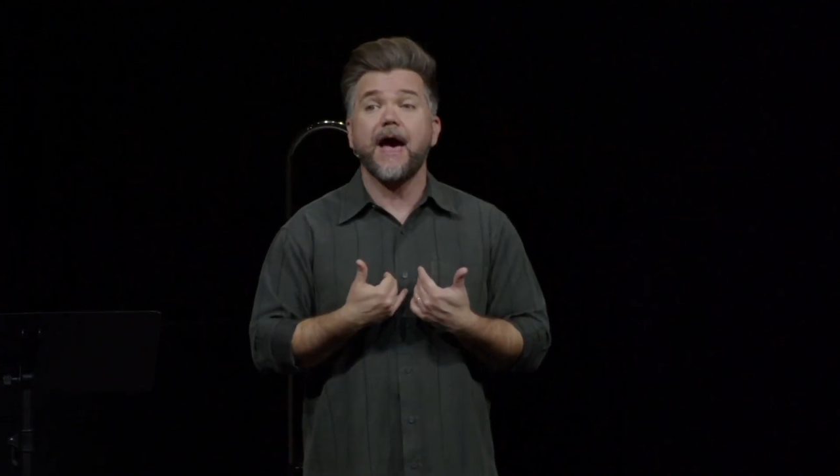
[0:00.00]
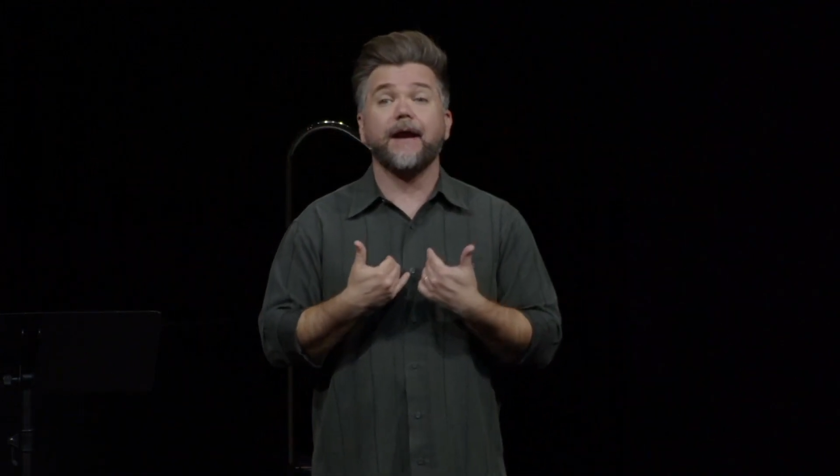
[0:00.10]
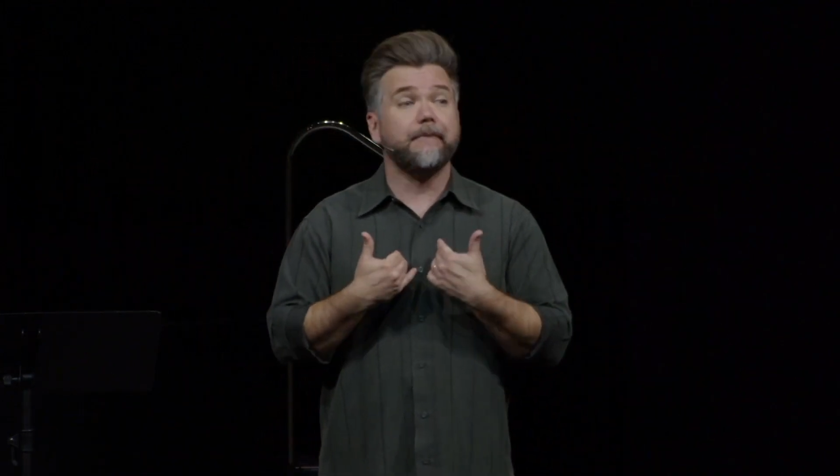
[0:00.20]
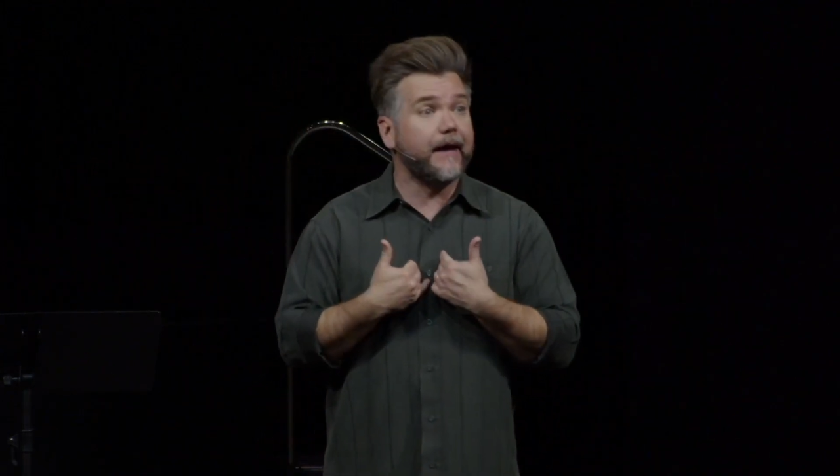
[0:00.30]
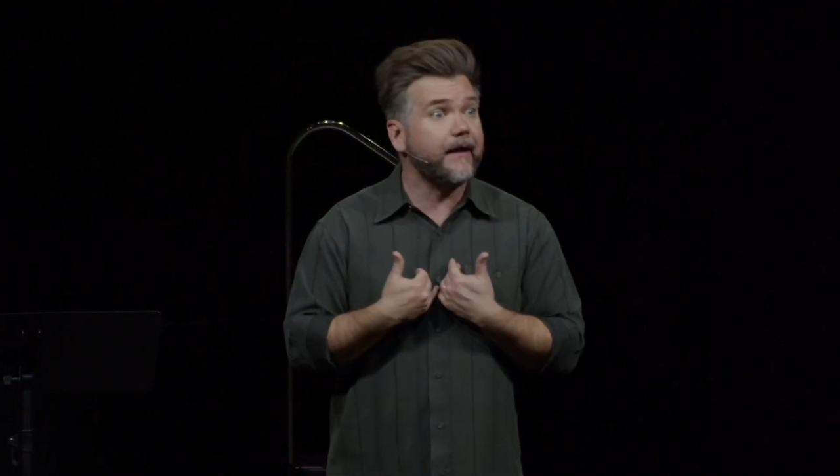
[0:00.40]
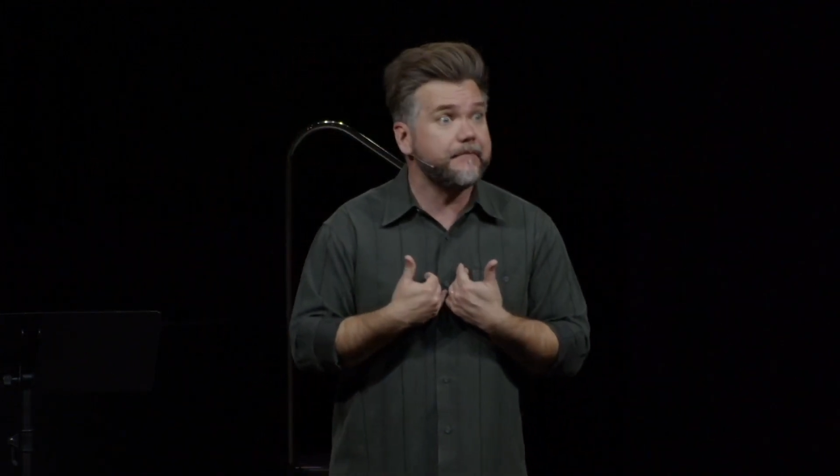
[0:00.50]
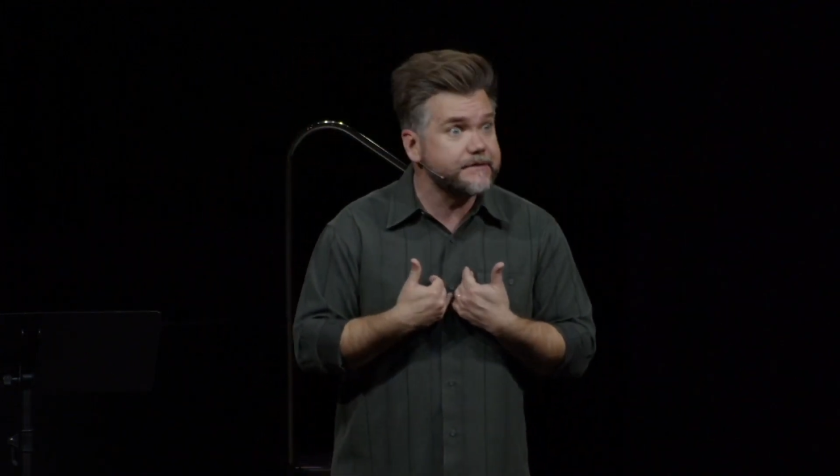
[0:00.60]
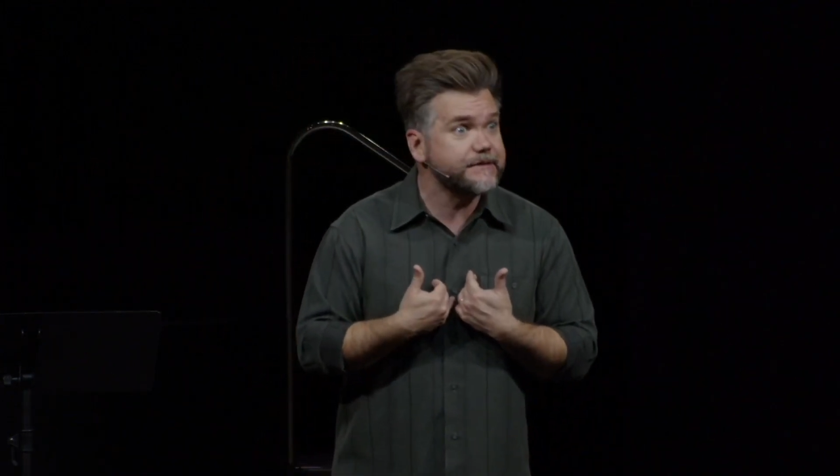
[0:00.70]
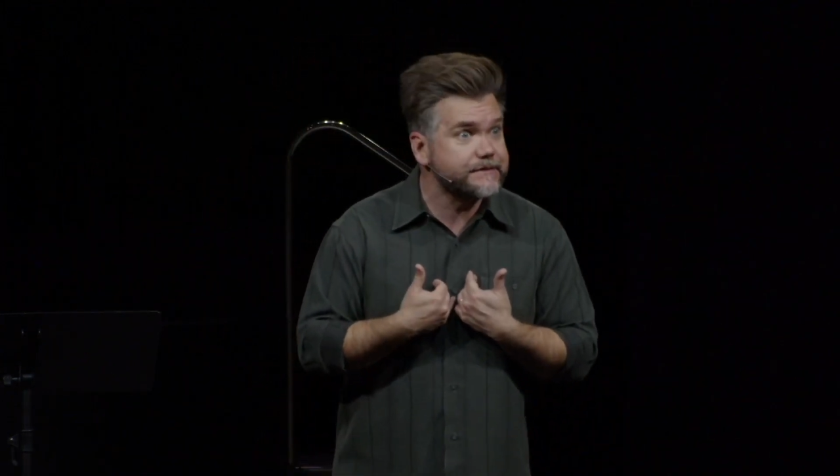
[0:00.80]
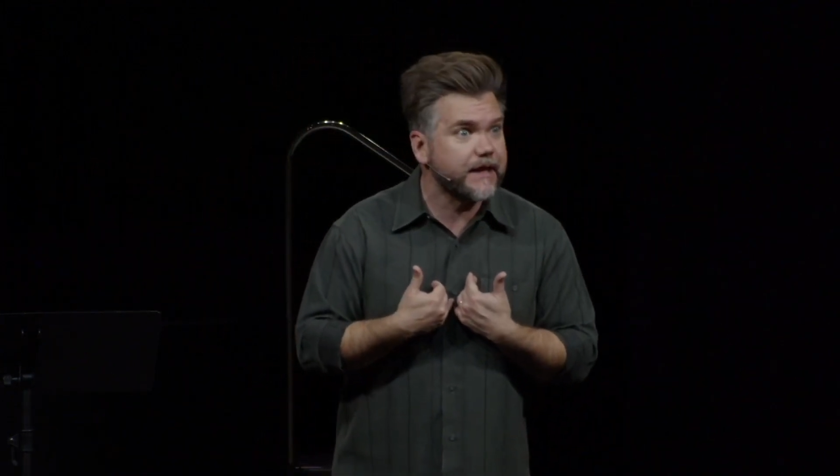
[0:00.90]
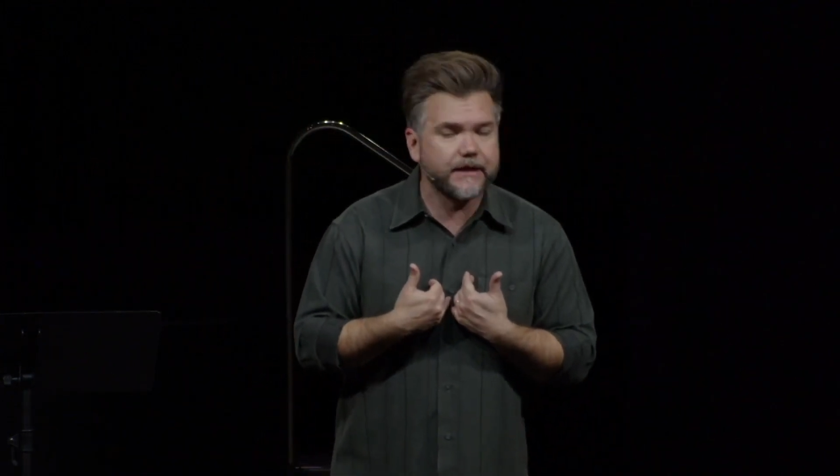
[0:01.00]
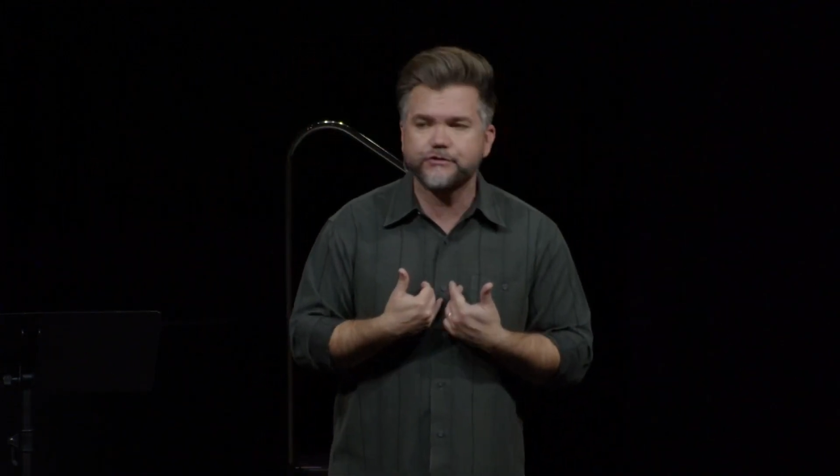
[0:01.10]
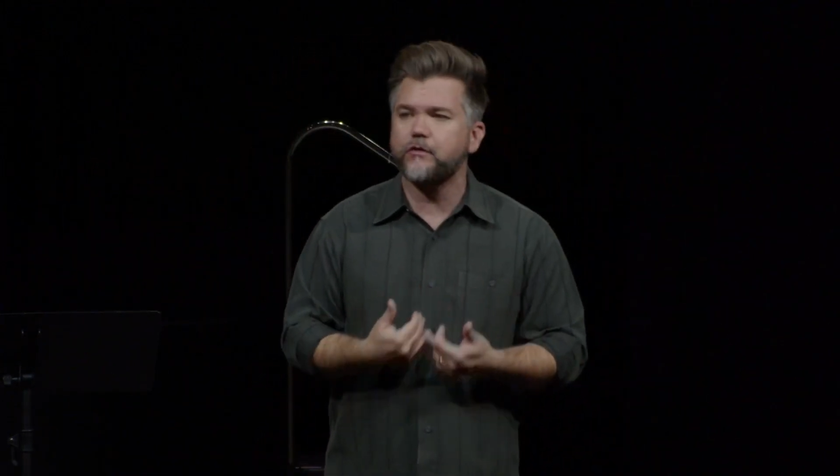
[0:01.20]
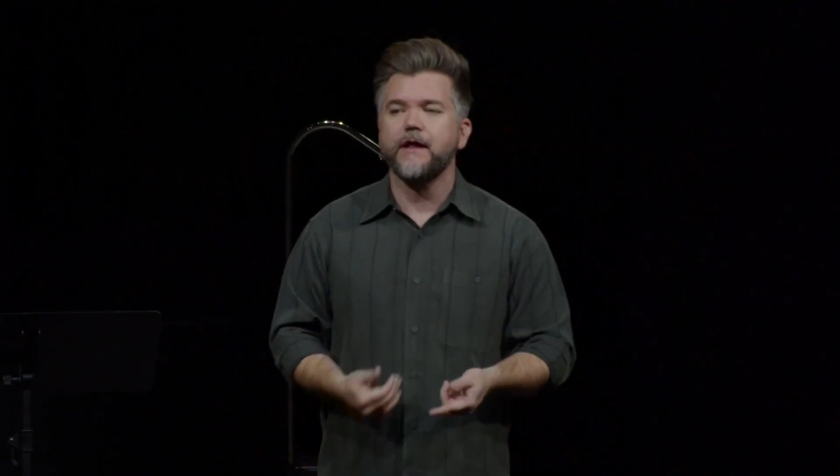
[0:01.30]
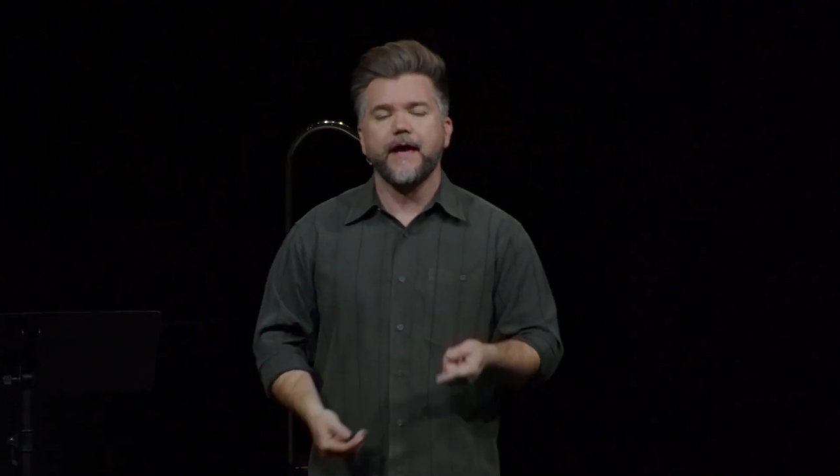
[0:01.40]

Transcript: out of my busy schedule